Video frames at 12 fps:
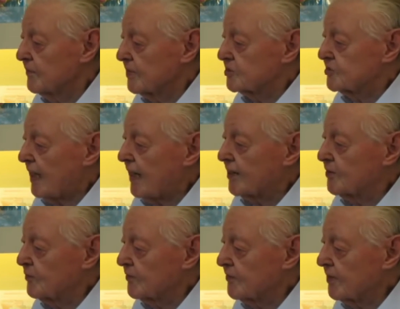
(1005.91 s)
the
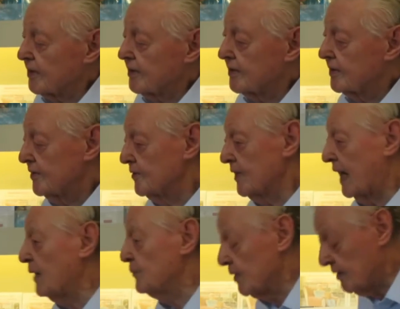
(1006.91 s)
sad with the
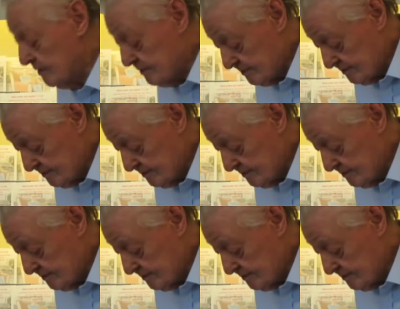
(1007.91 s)
happy.